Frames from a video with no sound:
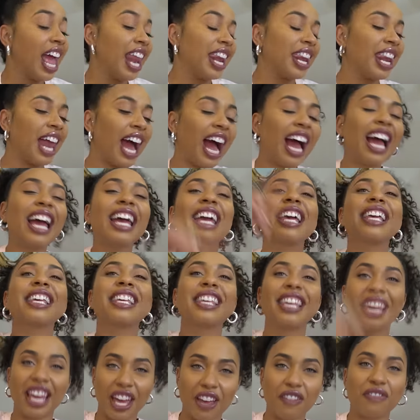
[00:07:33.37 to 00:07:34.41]
Not a
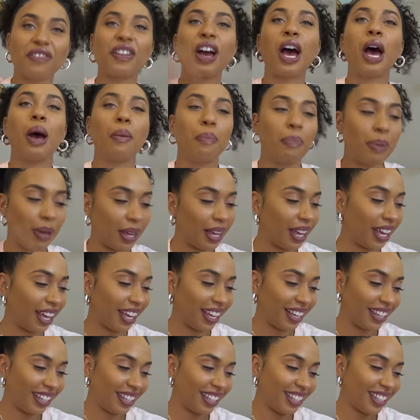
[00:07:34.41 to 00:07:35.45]
gift, a
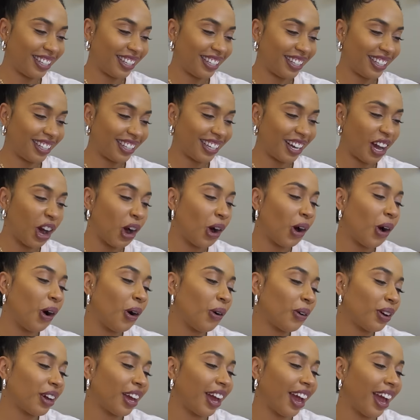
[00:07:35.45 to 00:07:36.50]
pic.
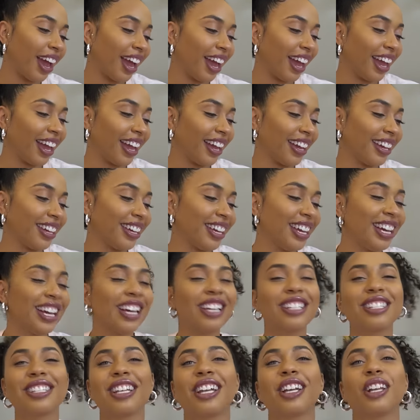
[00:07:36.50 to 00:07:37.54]
Okay.
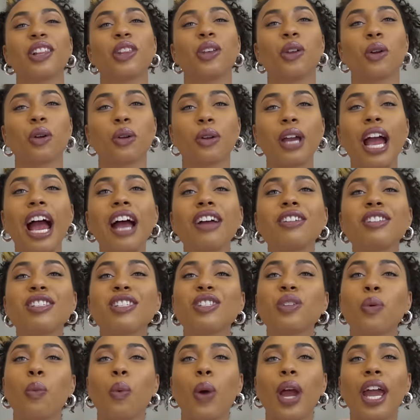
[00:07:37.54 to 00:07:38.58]
Send a little, I
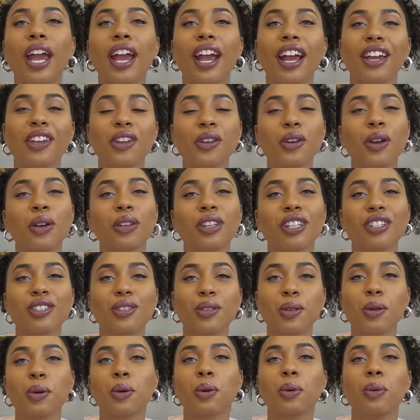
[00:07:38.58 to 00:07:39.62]
swear, you know the
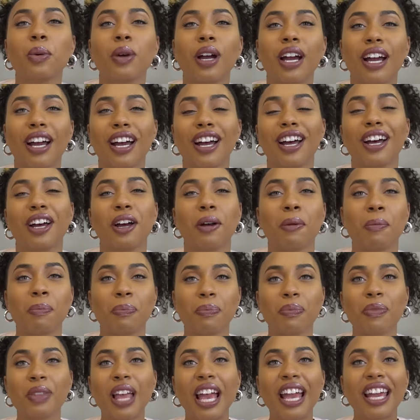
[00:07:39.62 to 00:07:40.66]
two
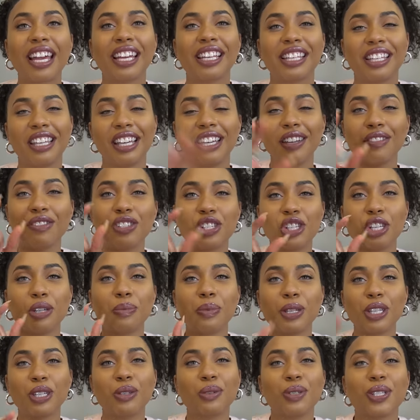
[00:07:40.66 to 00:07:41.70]
gifts she
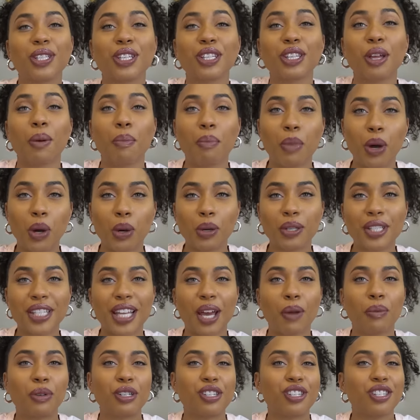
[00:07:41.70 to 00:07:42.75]
be using the most,
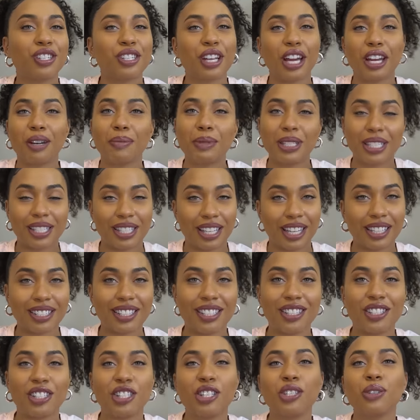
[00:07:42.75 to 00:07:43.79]
like when she's trying to be
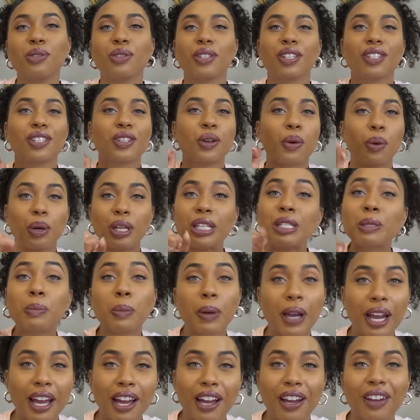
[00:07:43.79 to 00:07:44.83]
sexy, she uses Chris
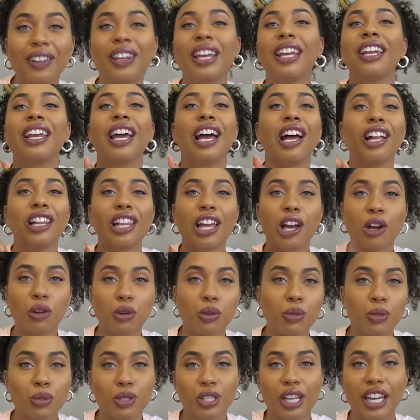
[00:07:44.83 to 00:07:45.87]
Brown and LL
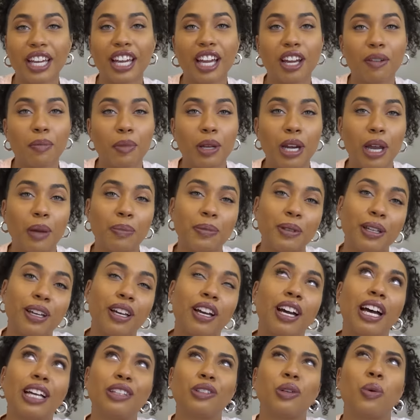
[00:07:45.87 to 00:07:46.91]
Cool J coming up
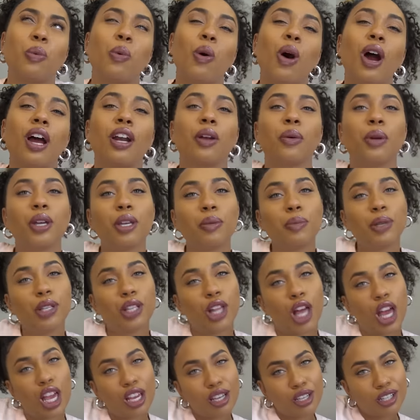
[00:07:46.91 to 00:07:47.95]
out the water, where you be
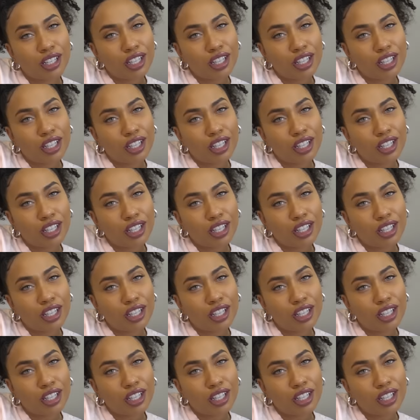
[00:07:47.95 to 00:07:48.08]
like,